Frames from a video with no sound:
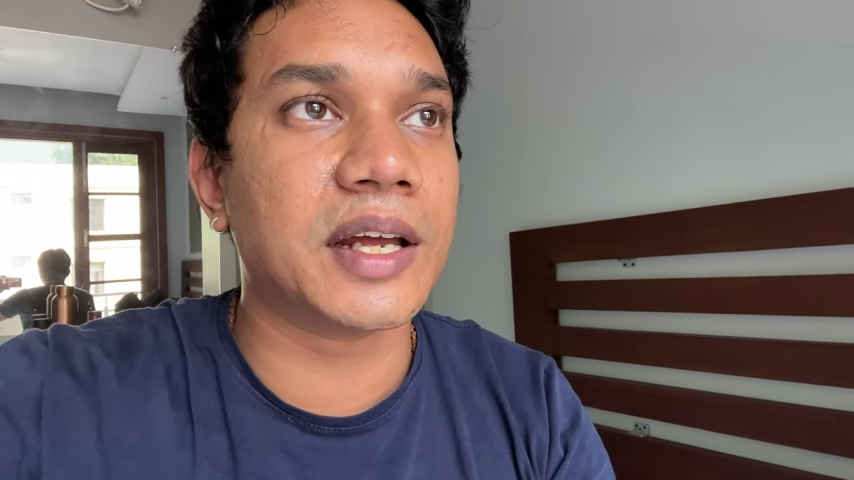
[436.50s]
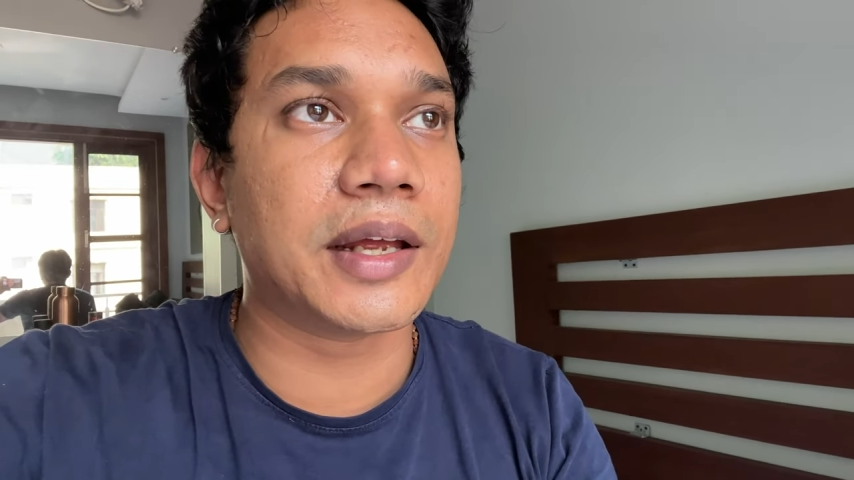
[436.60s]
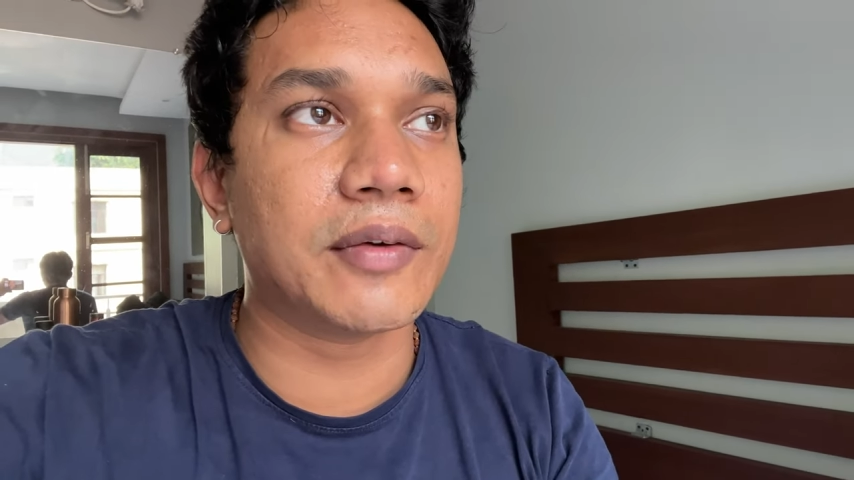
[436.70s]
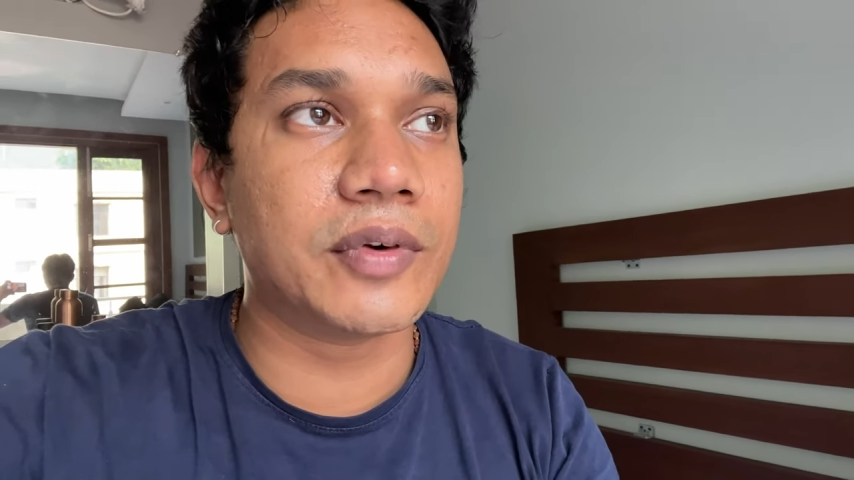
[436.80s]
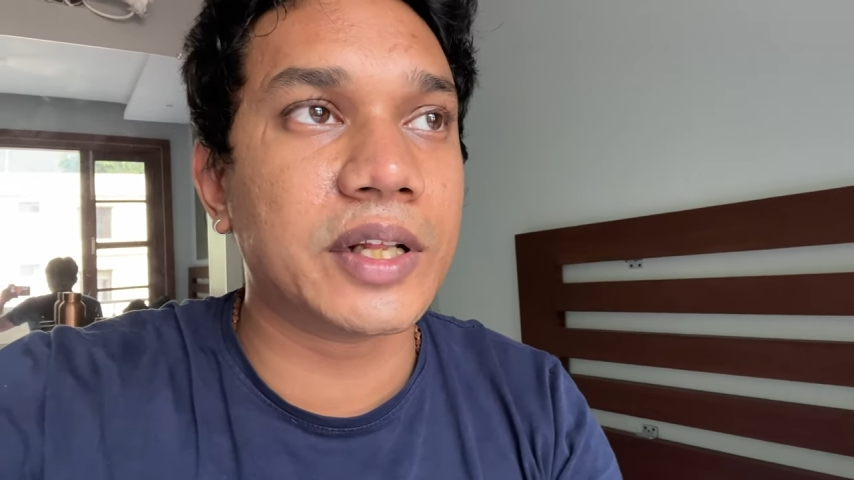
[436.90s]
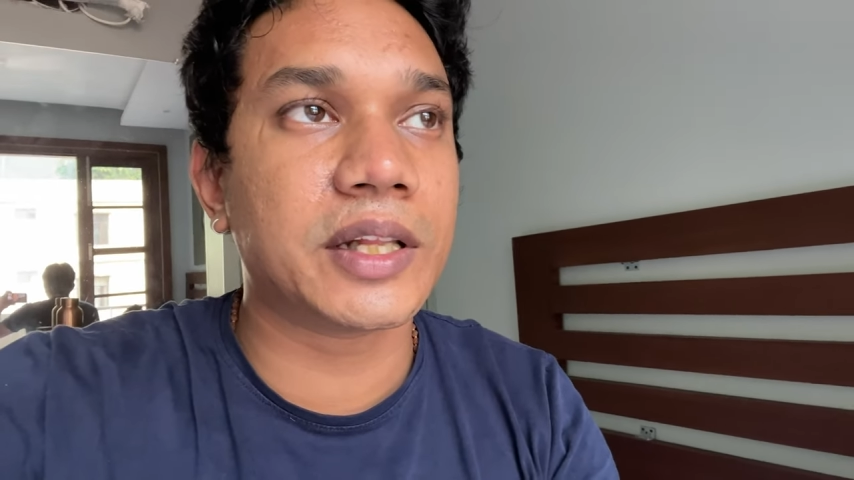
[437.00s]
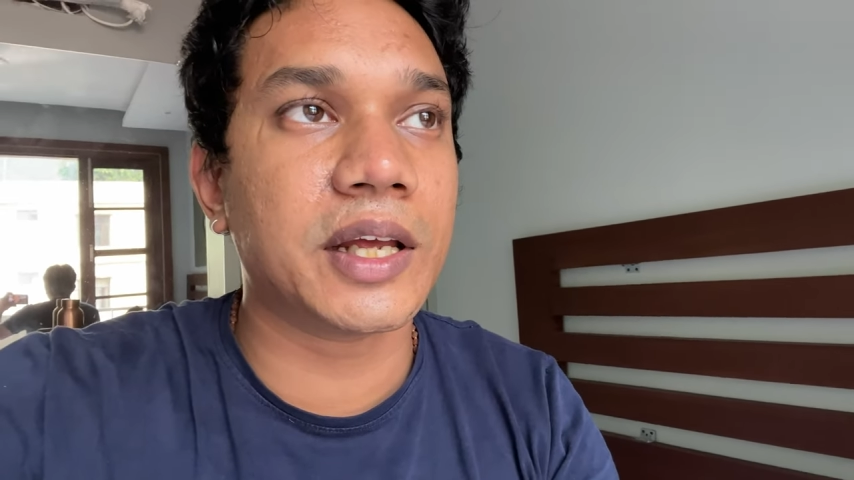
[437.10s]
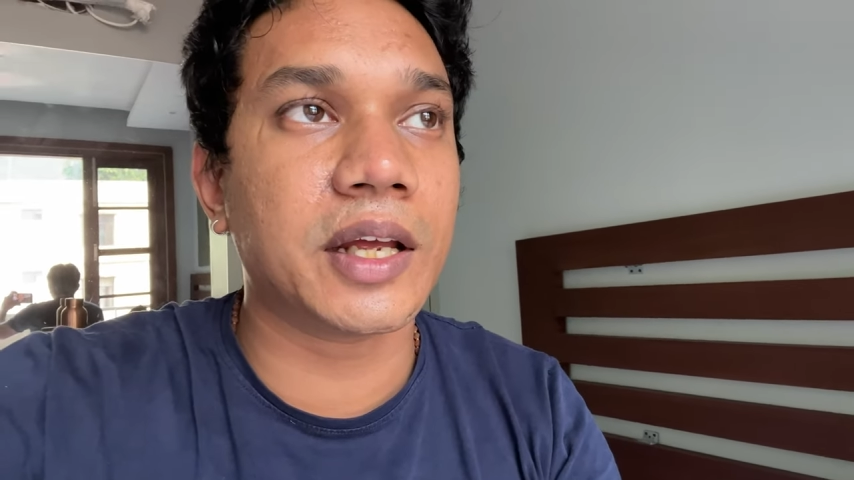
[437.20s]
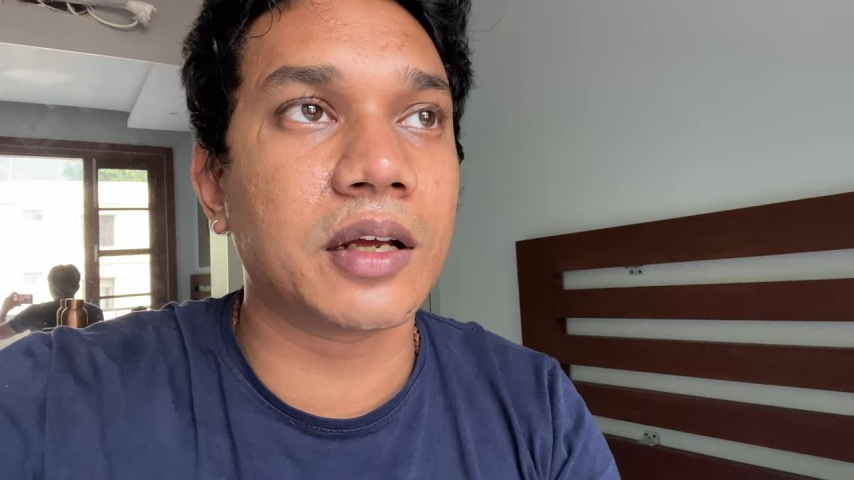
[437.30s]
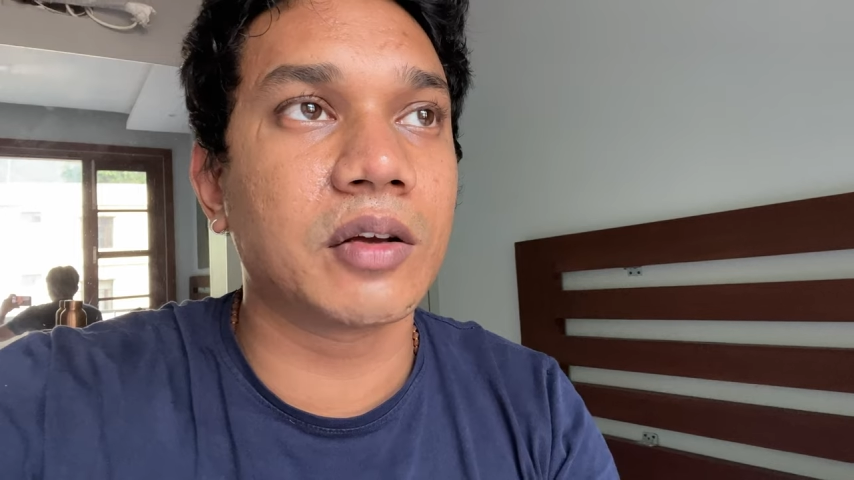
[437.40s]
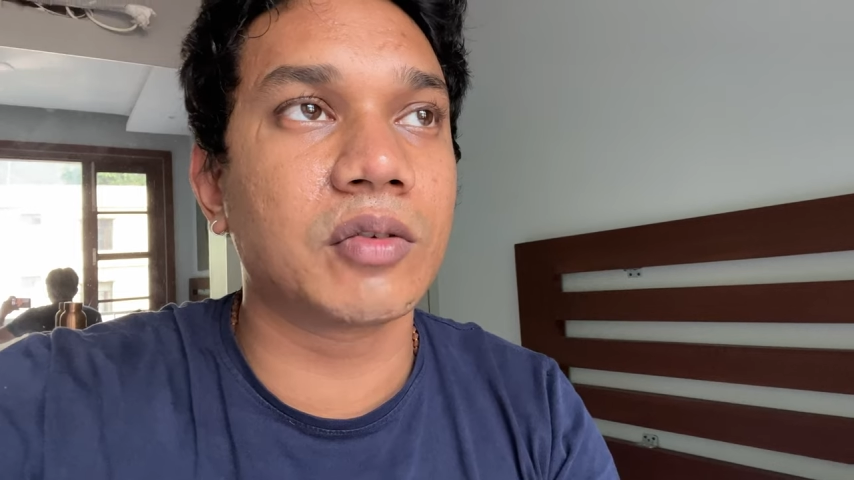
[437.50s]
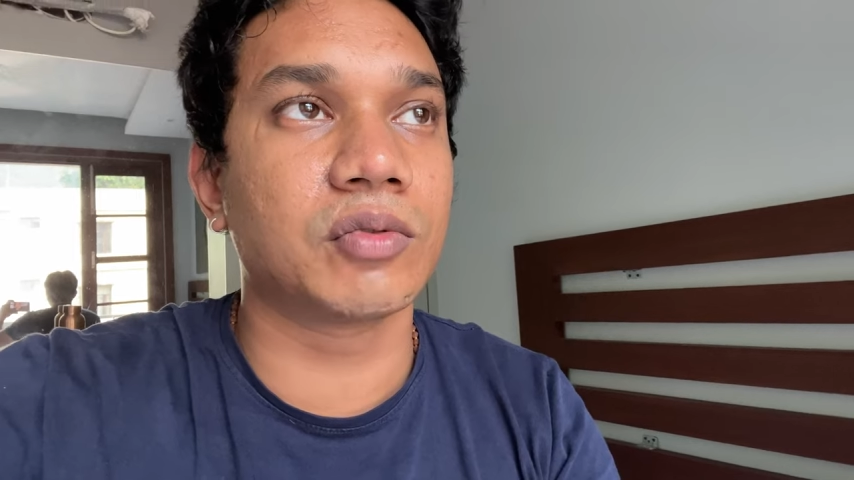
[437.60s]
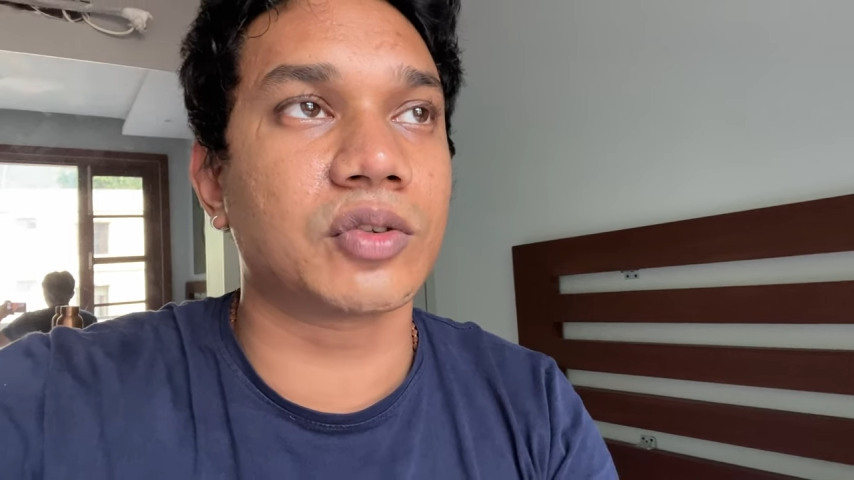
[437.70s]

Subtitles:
everything,